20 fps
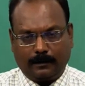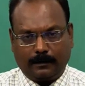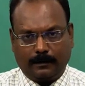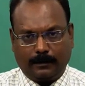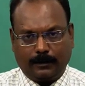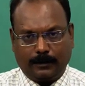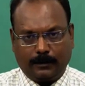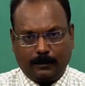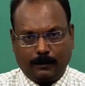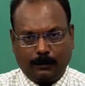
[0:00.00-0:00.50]

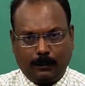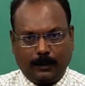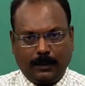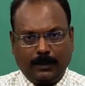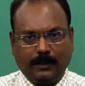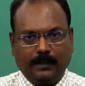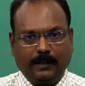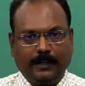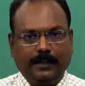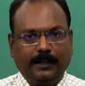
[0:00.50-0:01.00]
uh, it's
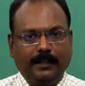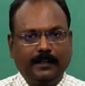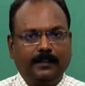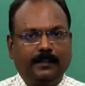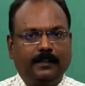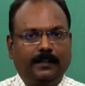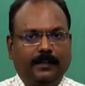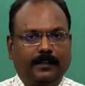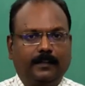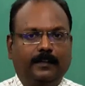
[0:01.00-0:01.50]
worth
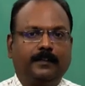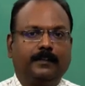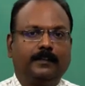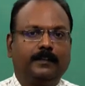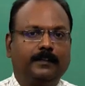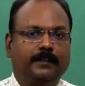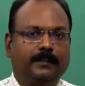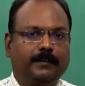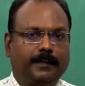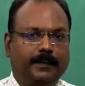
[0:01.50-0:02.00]
reading the
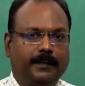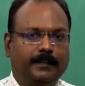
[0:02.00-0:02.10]
entire